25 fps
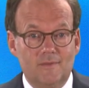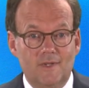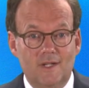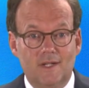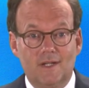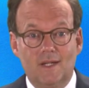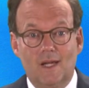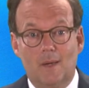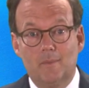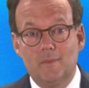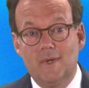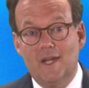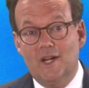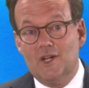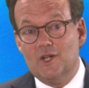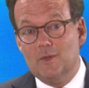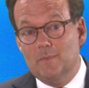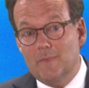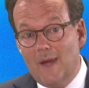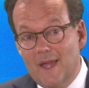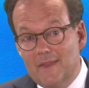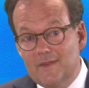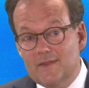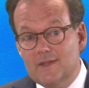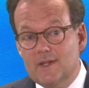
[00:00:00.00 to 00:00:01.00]
It can be
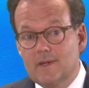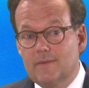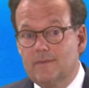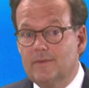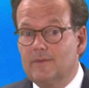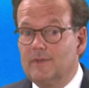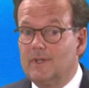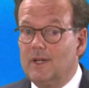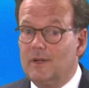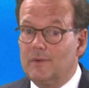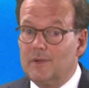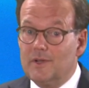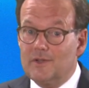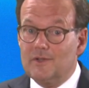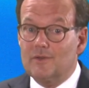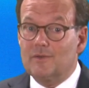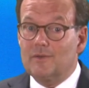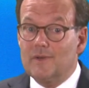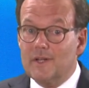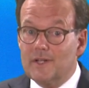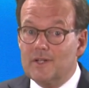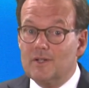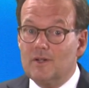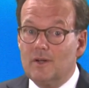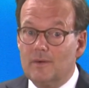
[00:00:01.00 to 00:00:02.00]
expensive, there is a
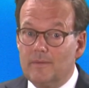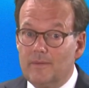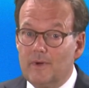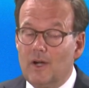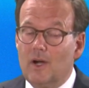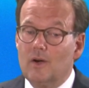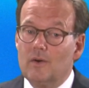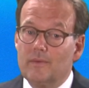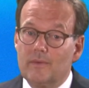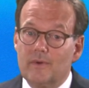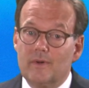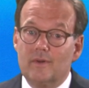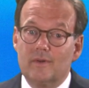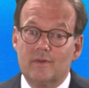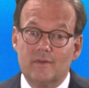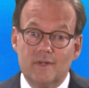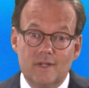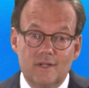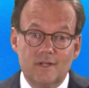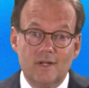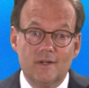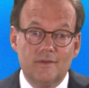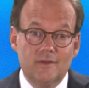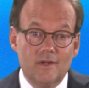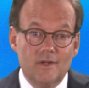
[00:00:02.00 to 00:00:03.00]
risk of over
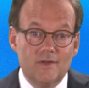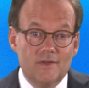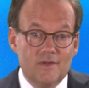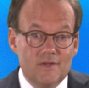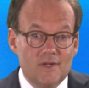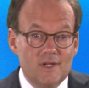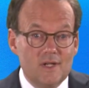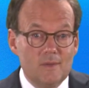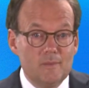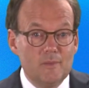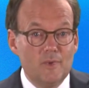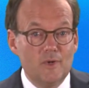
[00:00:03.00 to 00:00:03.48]
redundancy,